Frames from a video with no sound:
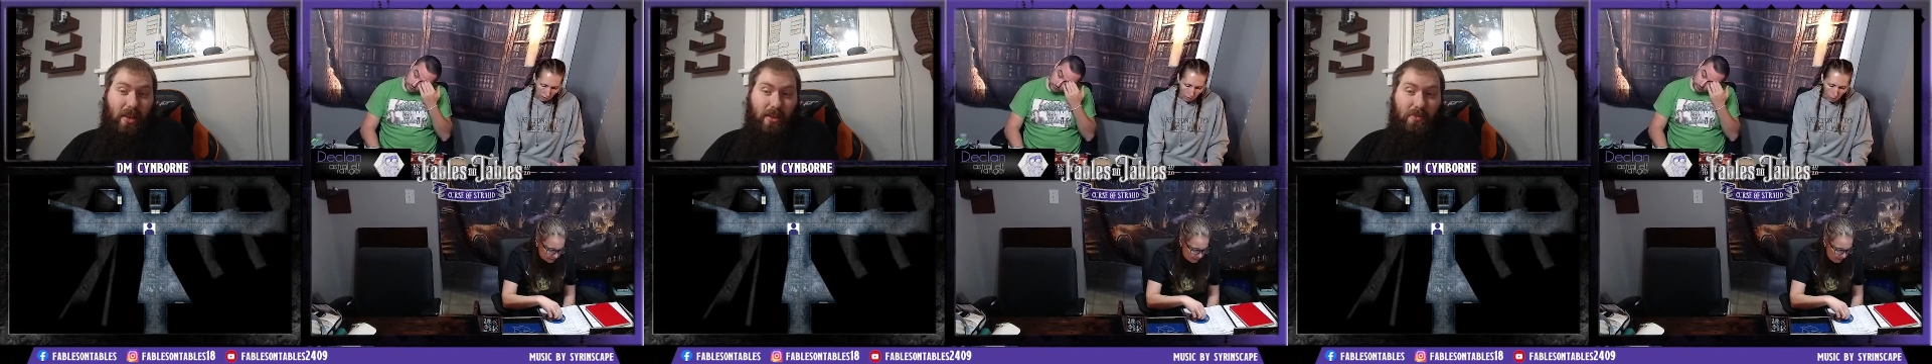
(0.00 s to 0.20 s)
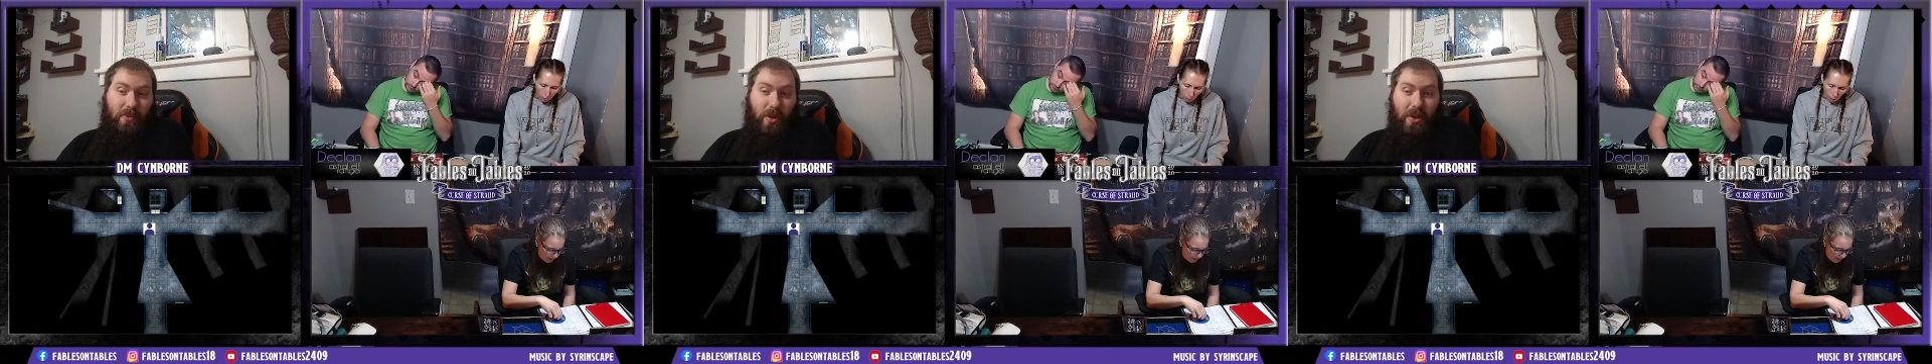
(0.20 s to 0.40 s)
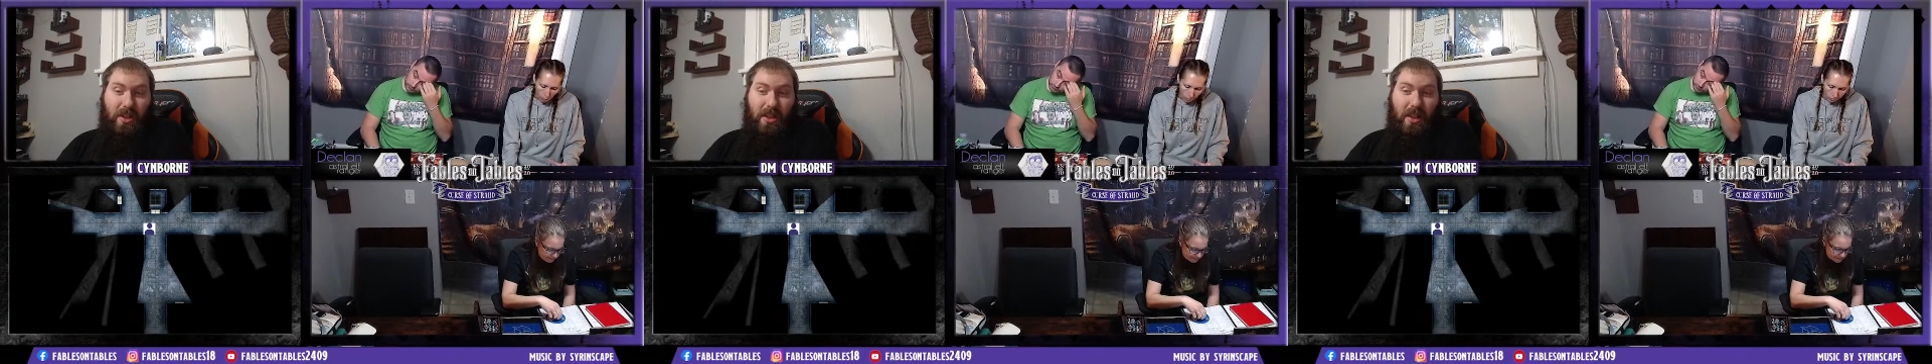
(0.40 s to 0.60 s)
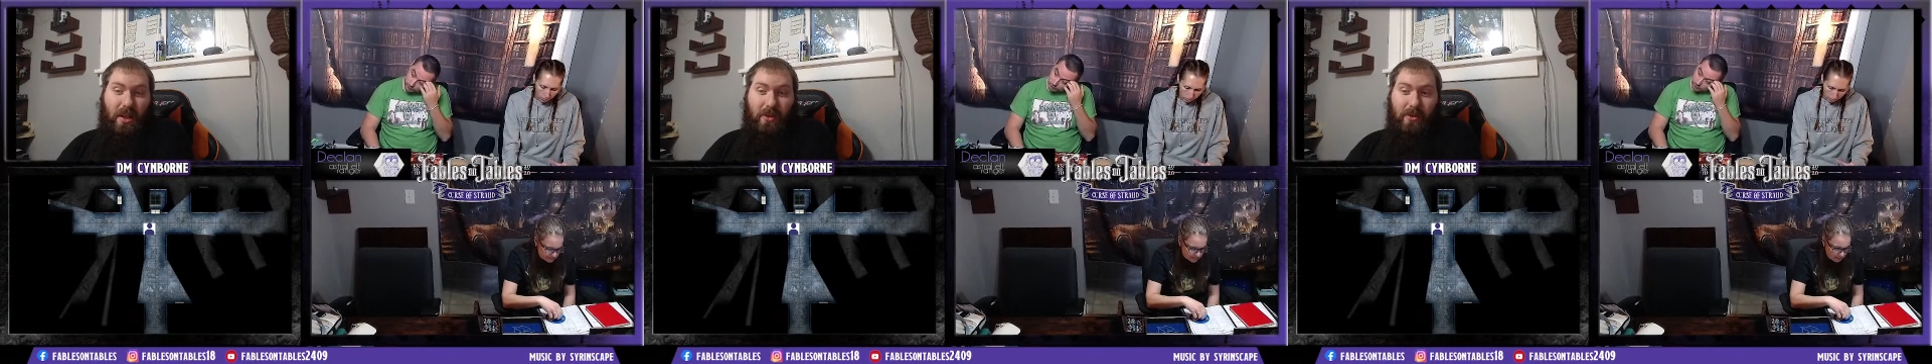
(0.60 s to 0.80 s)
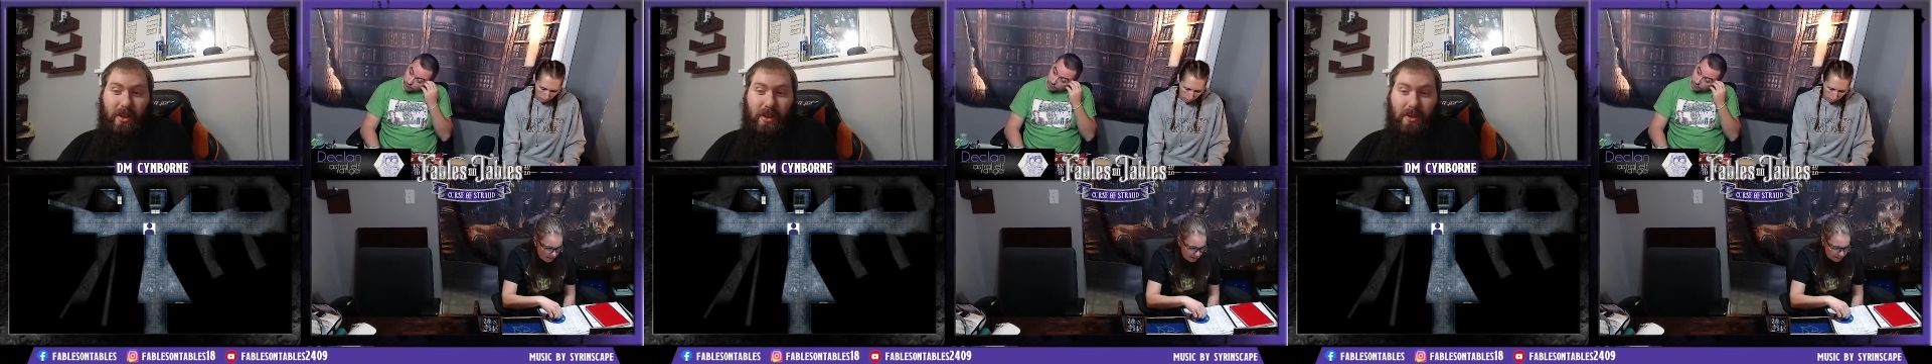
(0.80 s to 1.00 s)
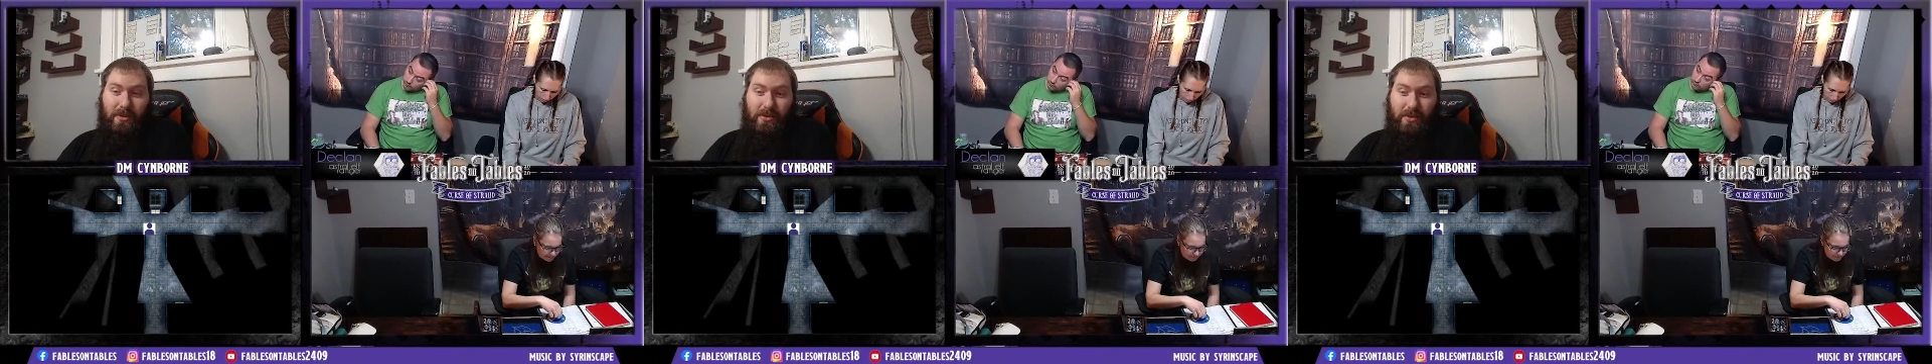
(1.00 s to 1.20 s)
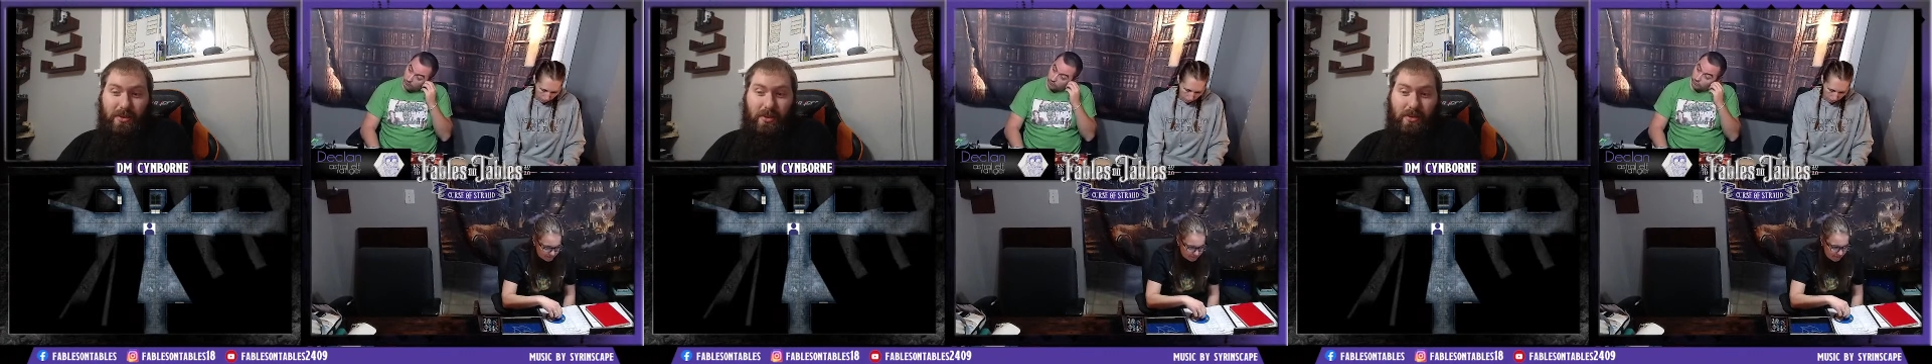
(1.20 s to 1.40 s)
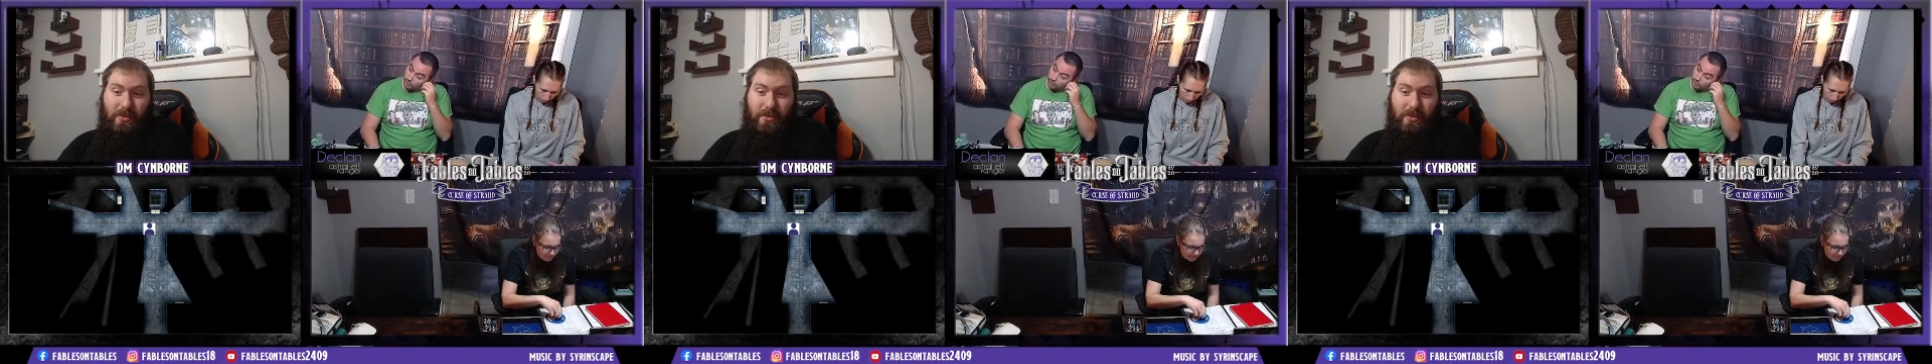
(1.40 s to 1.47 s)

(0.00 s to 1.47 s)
they're pointed that way, so.